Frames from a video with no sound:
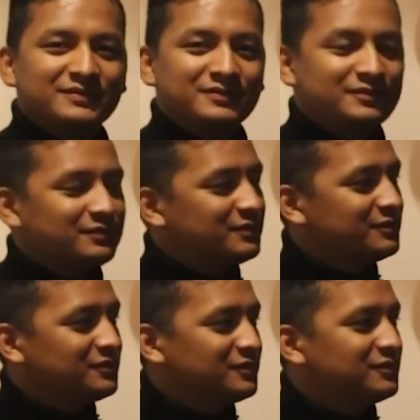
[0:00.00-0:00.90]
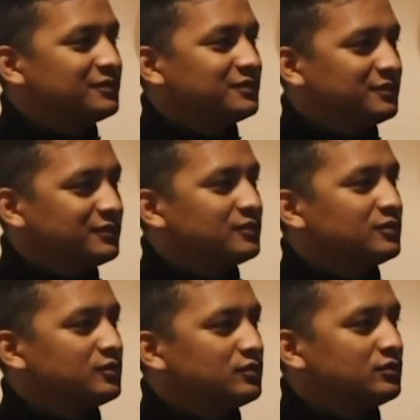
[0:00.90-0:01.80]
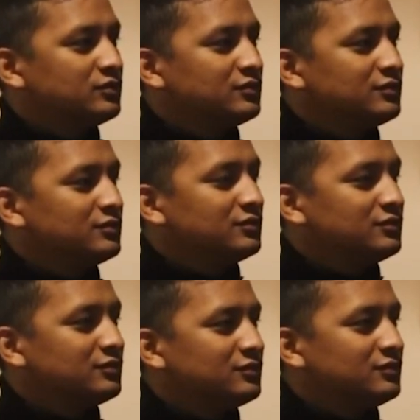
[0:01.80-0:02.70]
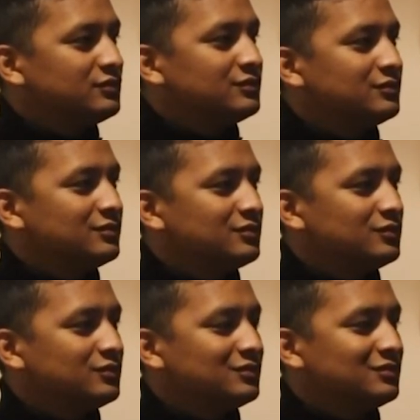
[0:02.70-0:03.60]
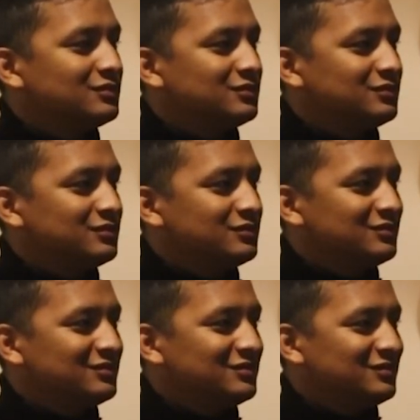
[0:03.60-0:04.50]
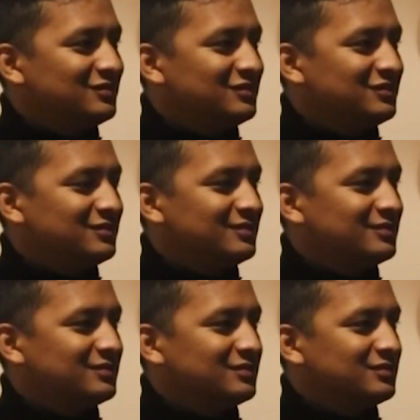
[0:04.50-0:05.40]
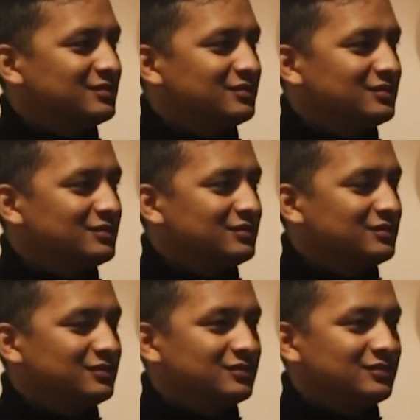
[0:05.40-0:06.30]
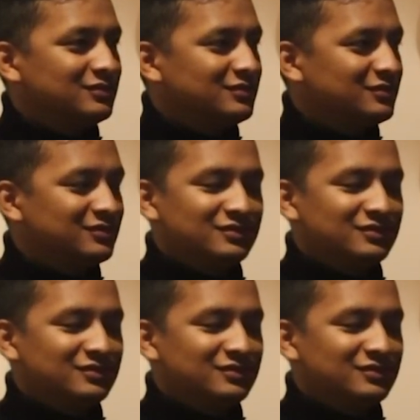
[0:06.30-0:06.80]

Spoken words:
No words are spoken by the person on screen.